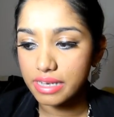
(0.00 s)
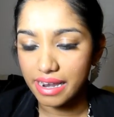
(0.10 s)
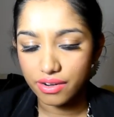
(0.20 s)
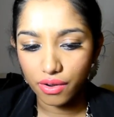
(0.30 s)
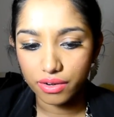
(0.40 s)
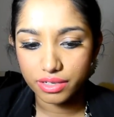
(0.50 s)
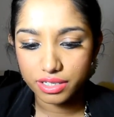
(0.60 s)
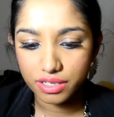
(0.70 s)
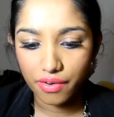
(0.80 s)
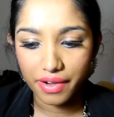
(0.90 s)
$10
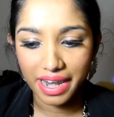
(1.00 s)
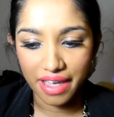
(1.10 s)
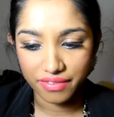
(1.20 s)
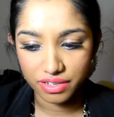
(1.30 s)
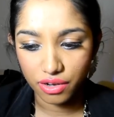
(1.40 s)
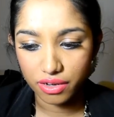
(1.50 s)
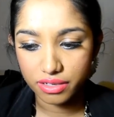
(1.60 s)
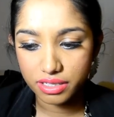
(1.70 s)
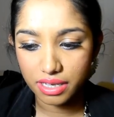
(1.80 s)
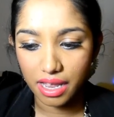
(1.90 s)
or
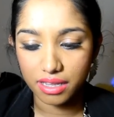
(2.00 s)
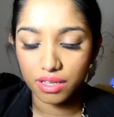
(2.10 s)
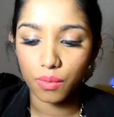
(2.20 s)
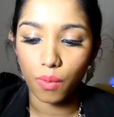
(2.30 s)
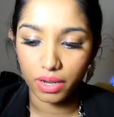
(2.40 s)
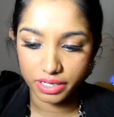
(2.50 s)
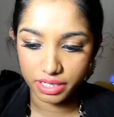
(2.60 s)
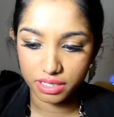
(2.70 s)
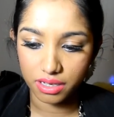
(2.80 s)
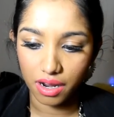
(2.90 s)
$11 and the
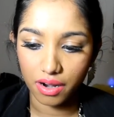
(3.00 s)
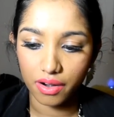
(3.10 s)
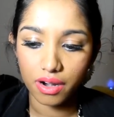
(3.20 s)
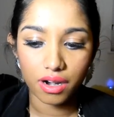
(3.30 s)
qualities are